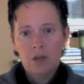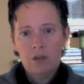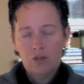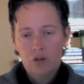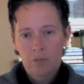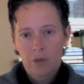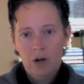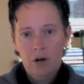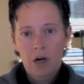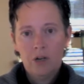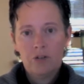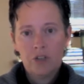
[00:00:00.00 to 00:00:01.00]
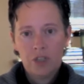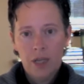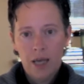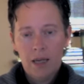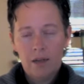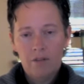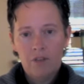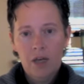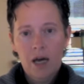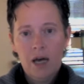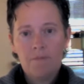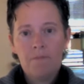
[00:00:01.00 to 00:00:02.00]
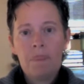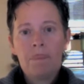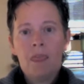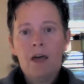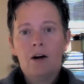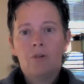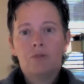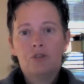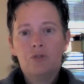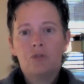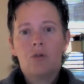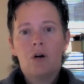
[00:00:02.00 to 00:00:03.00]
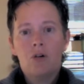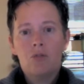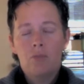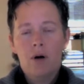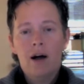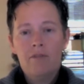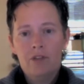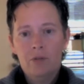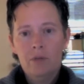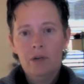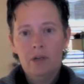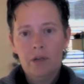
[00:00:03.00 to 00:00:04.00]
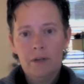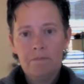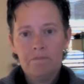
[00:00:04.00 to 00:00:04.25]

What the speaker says: So a better understanding of that helps you grow profitability.